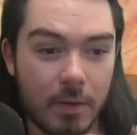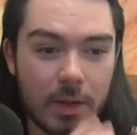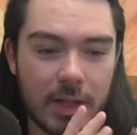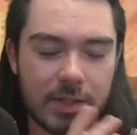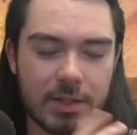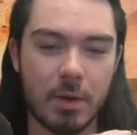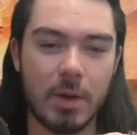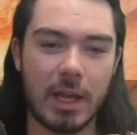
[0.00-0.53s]

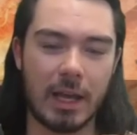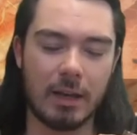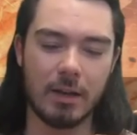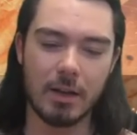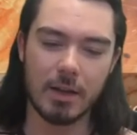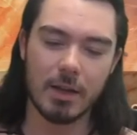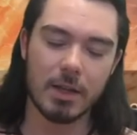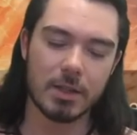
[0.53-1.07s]
Let's go again.
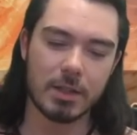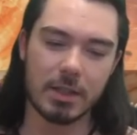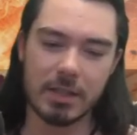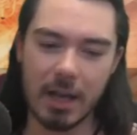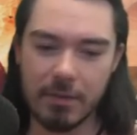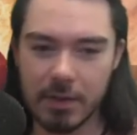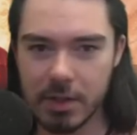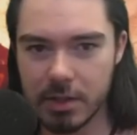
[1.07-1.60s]
So let's
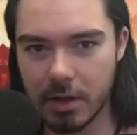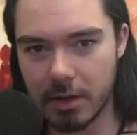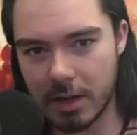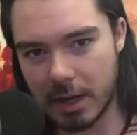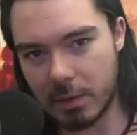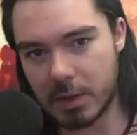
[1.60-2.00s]
have her start out with